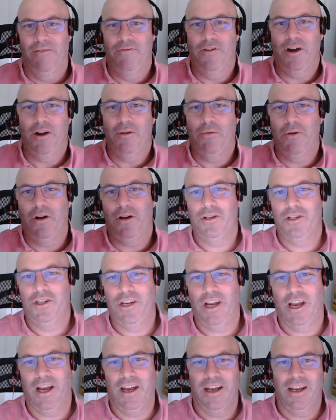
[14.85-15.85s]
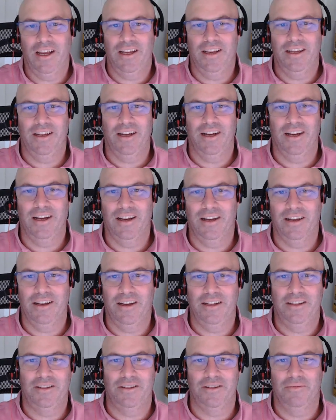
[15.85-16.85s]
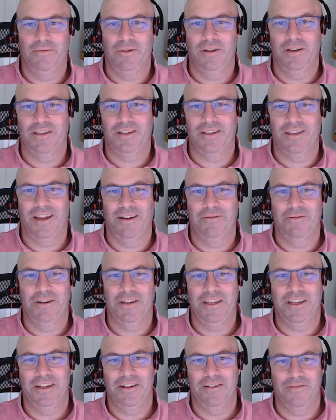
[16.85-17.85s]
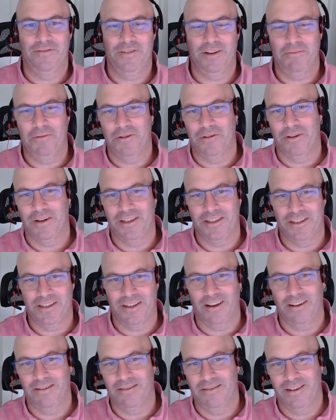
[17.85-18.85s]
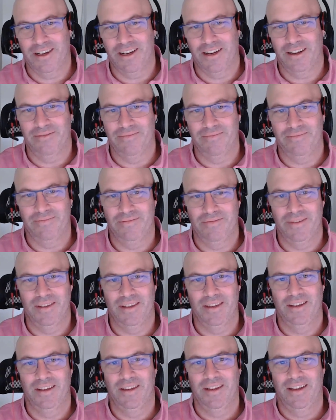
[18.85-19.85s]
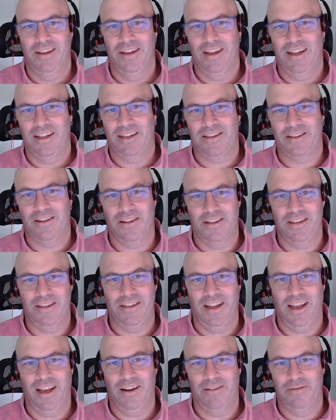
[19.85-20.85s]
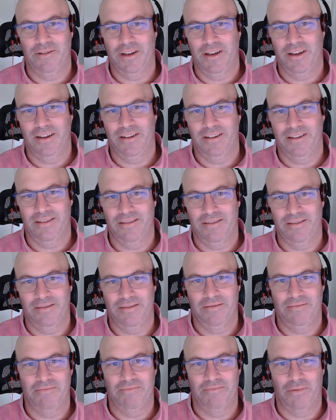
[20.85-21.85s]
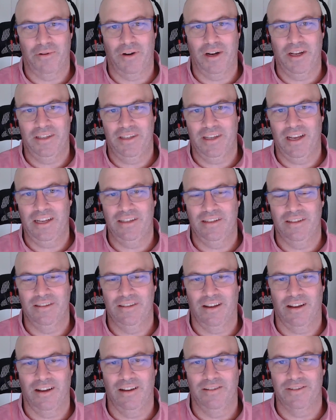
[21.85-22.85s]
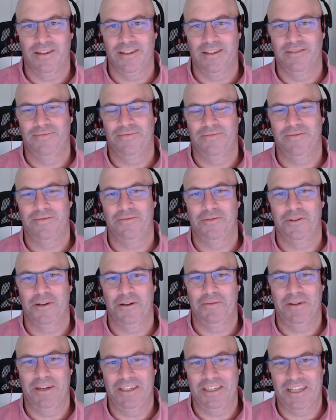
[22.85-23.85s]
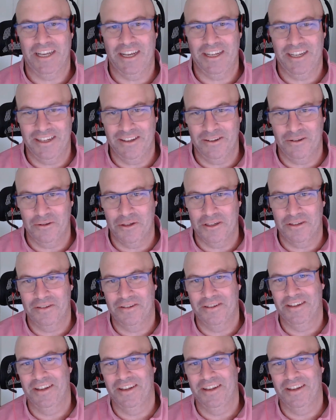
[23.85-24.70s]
I'm very well, Shay. It's almost we're at the end of February, so it's now where pre-season's over. We're about to get into it.